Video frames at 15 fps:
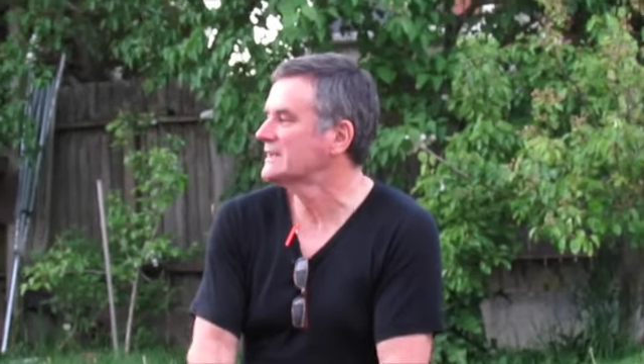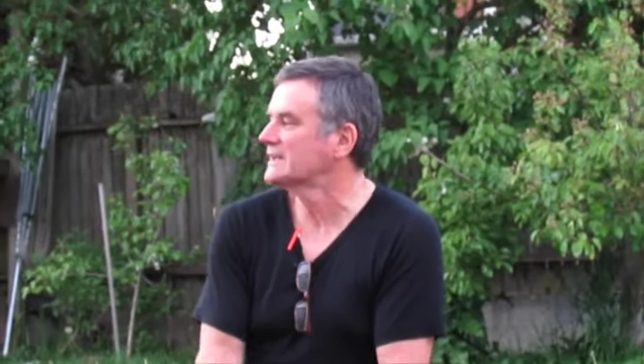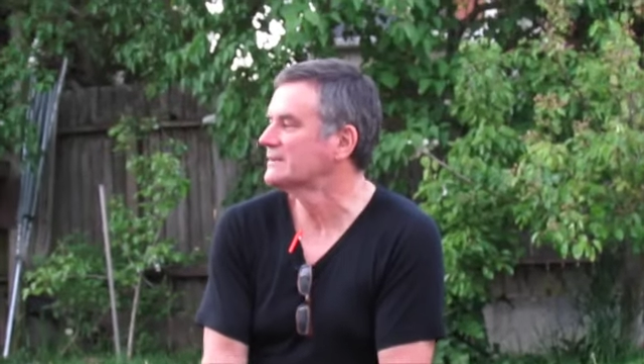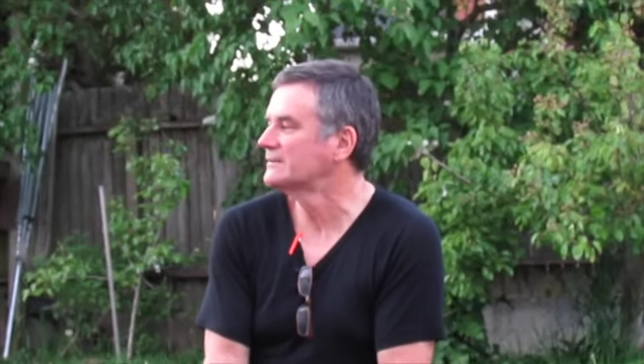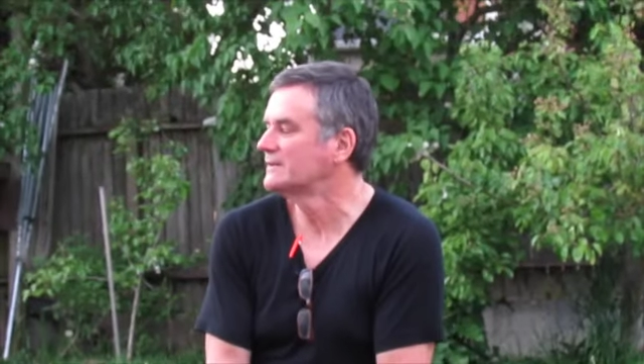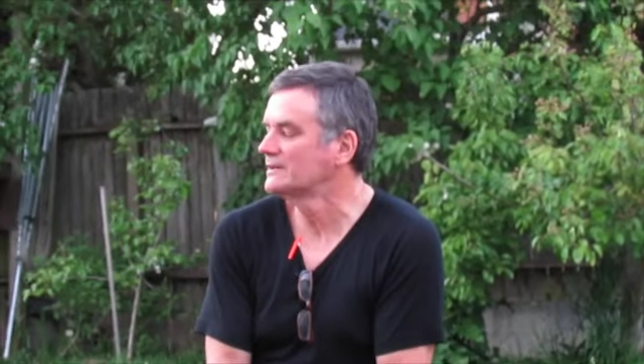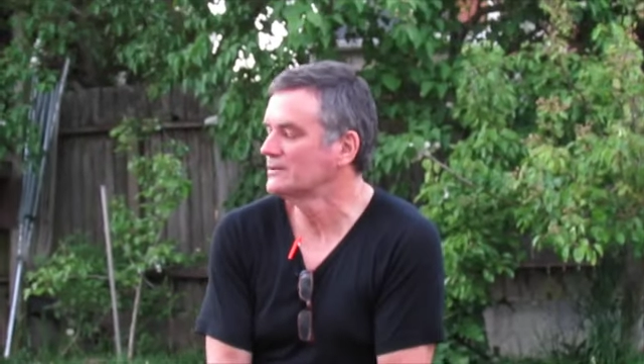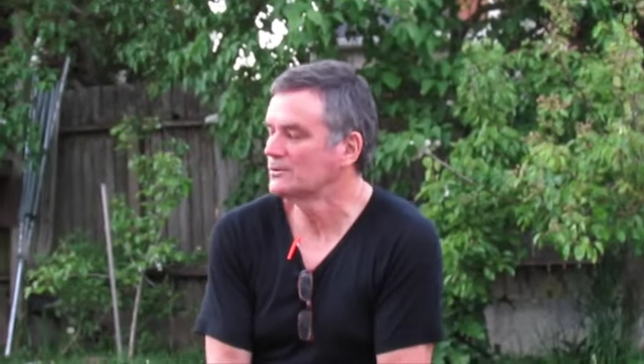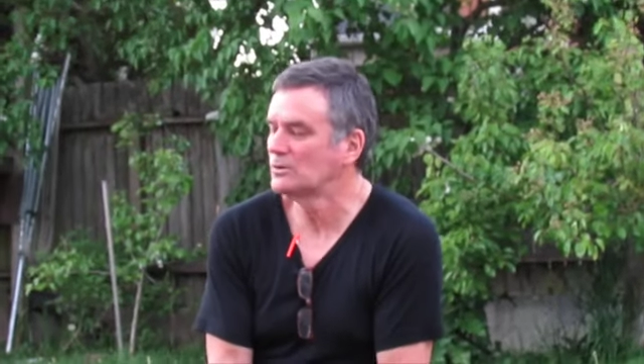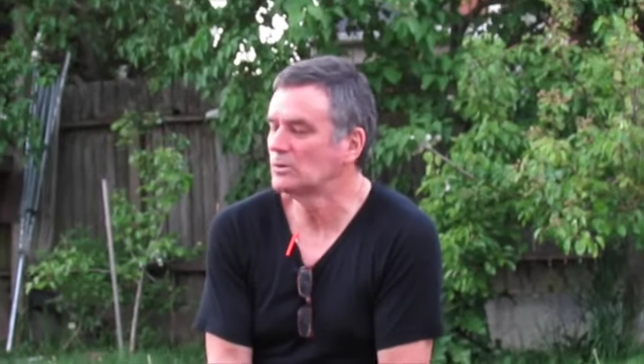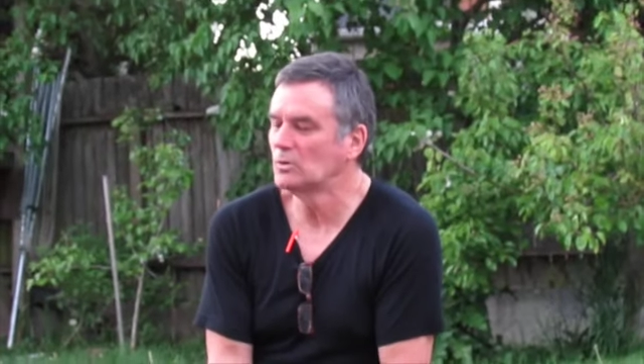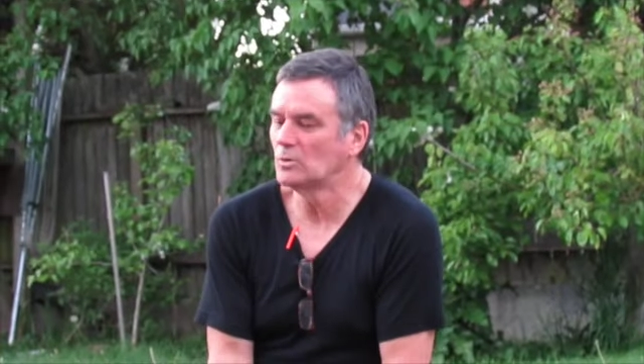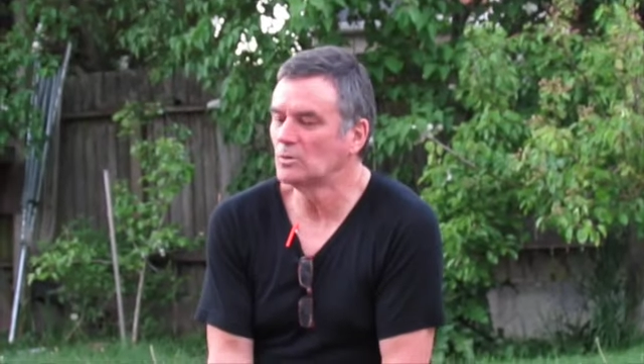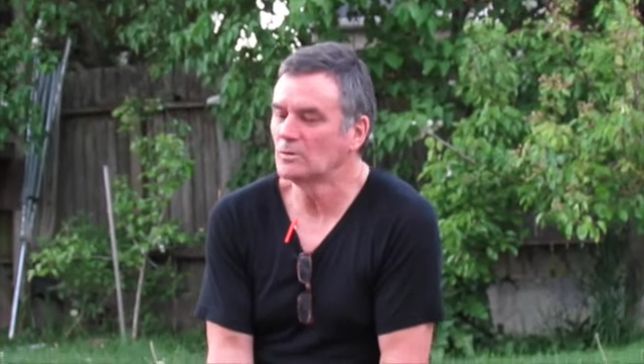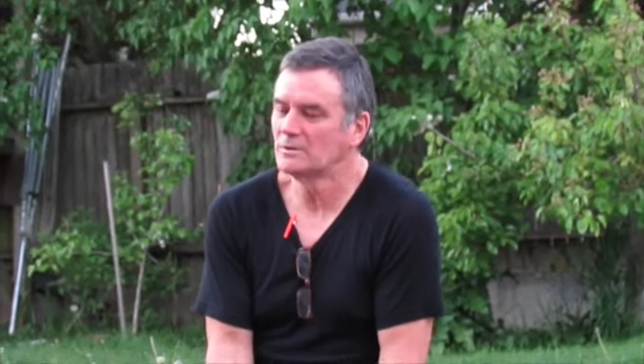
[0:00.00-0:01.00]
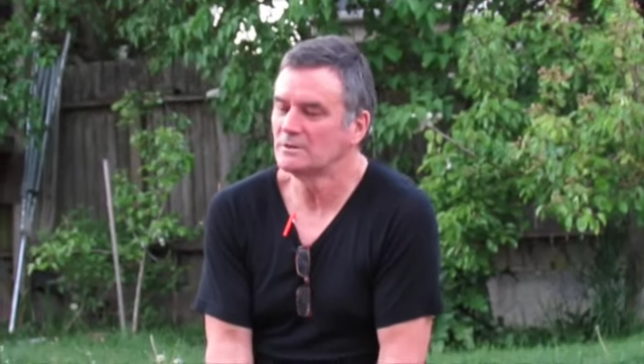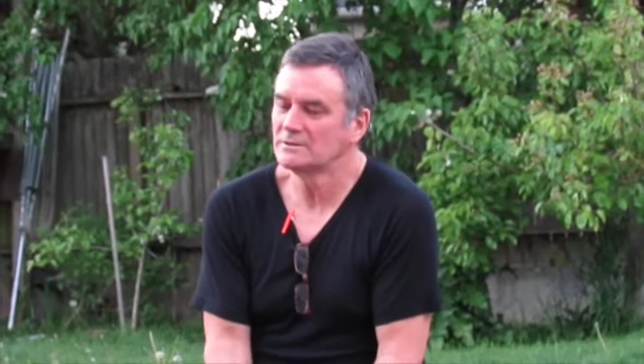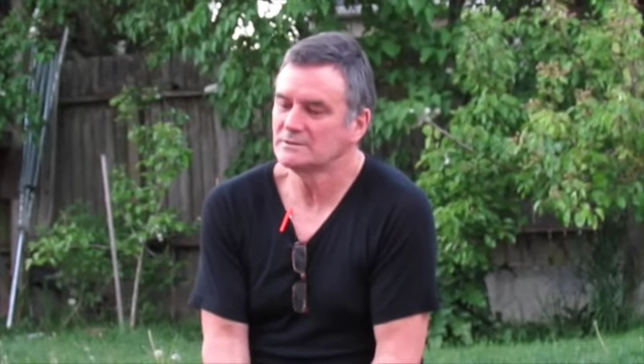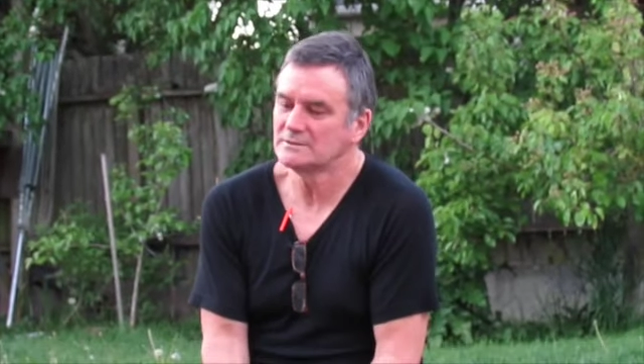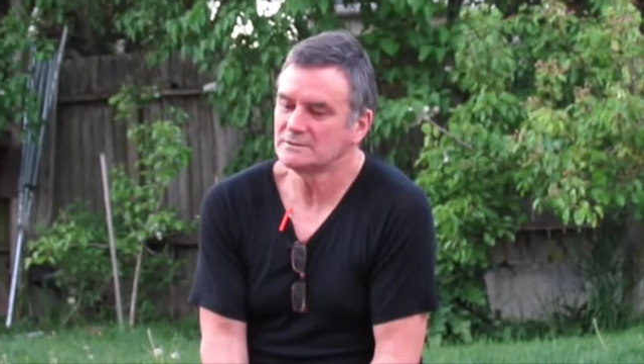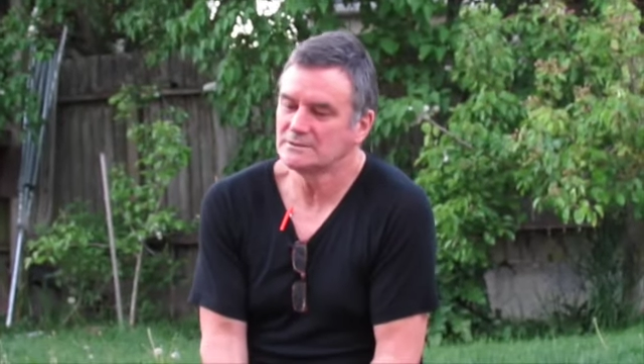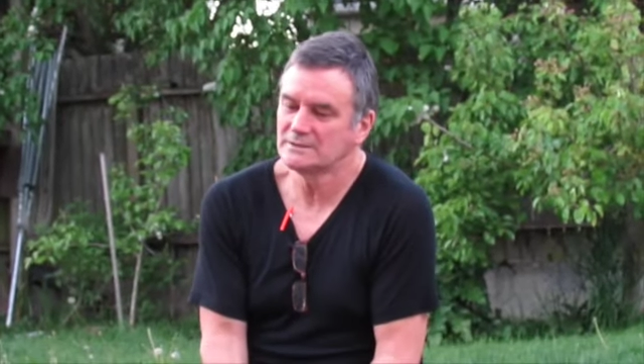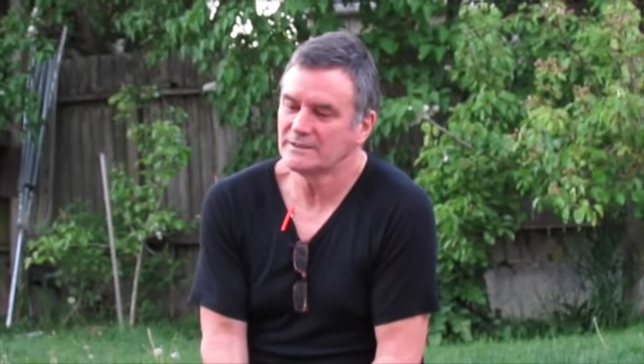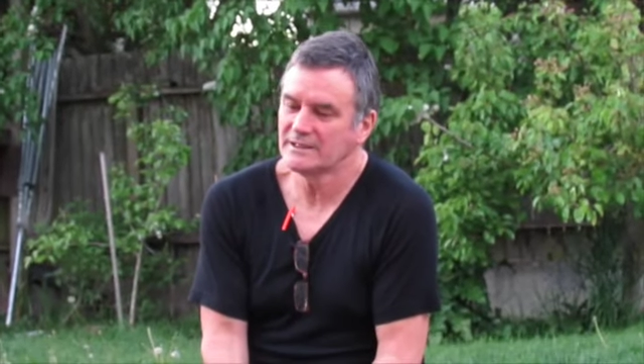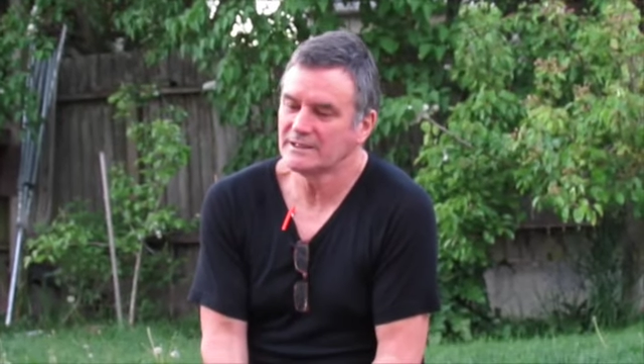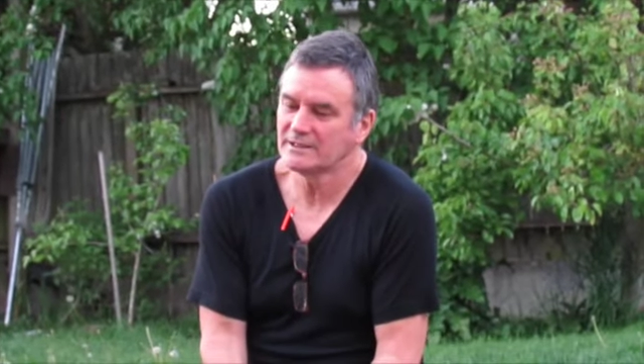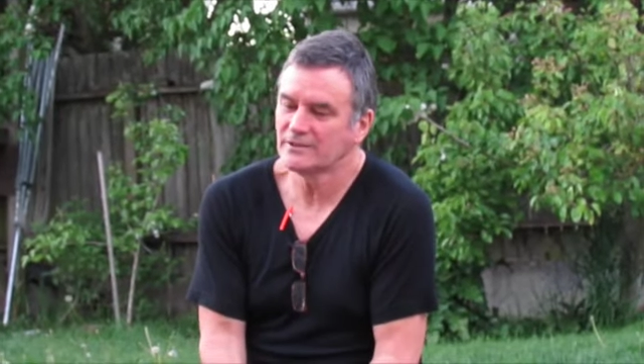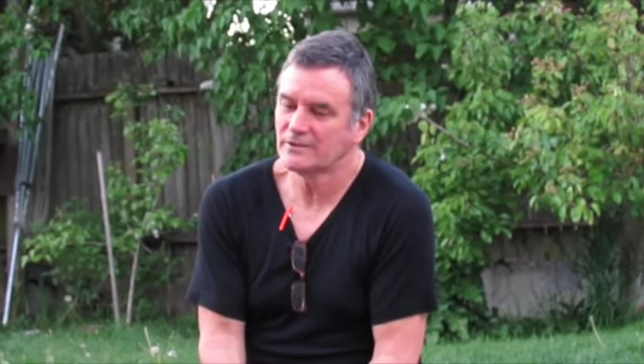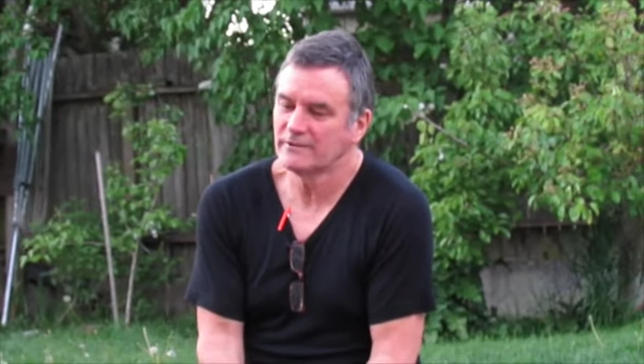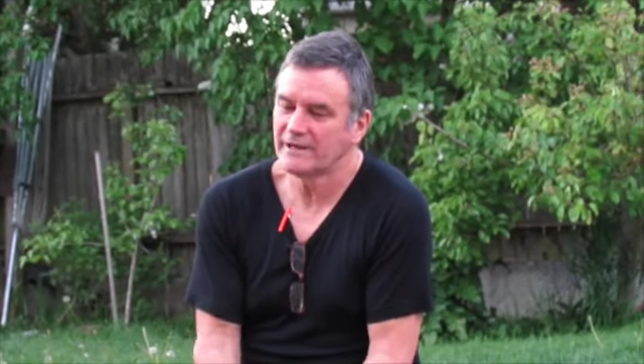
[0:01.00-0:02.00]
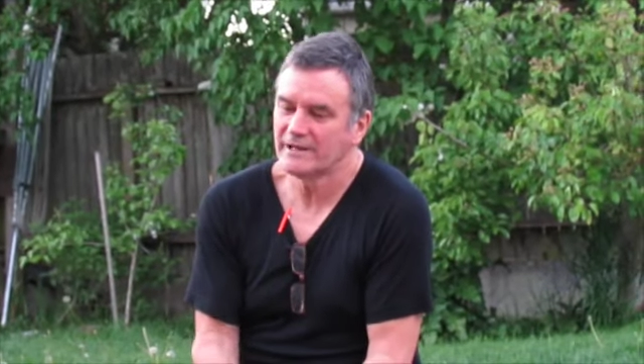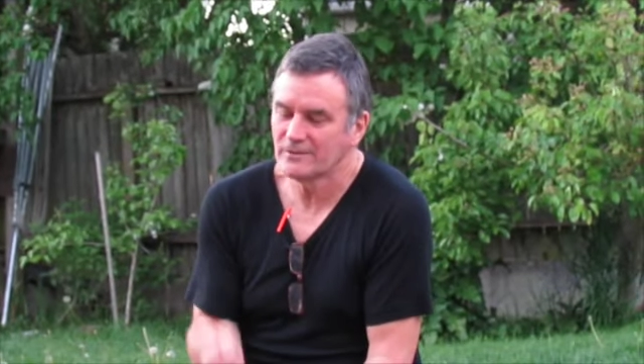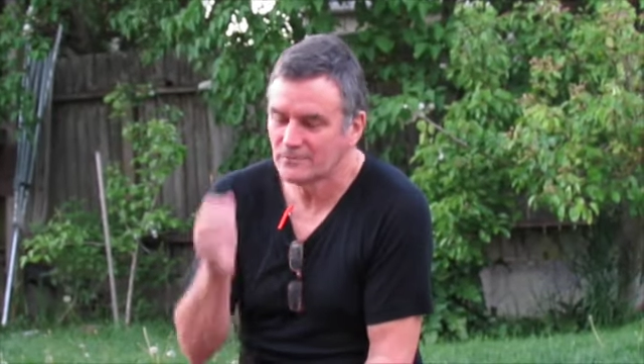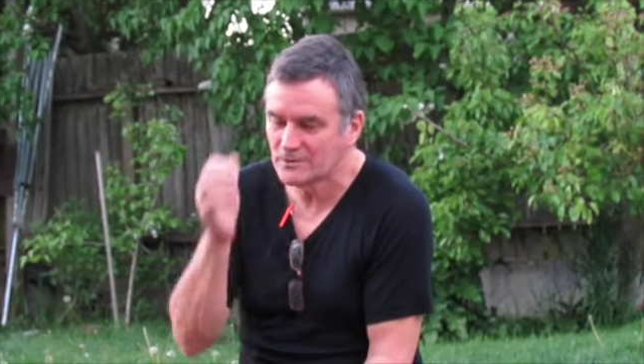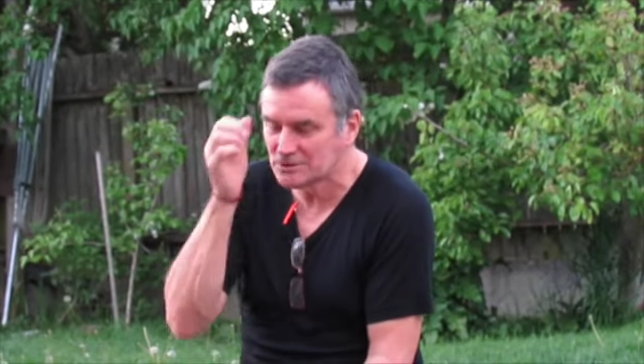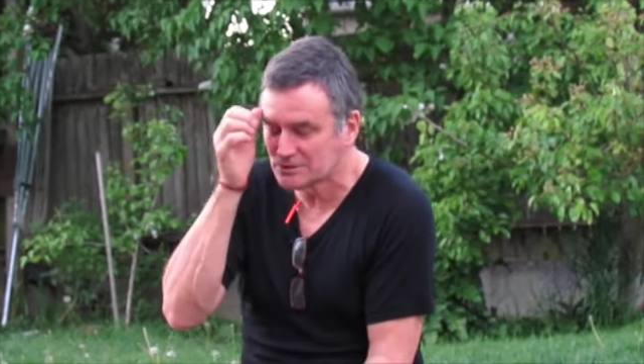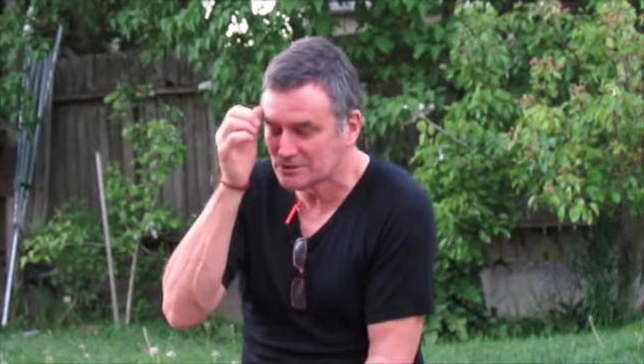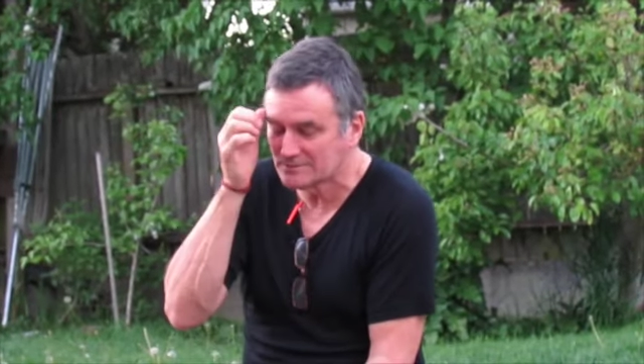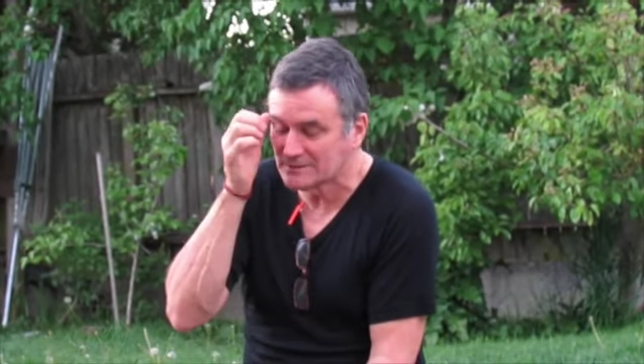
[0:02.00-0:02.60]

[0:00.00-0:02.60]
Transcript: category, or in the art of curating worship,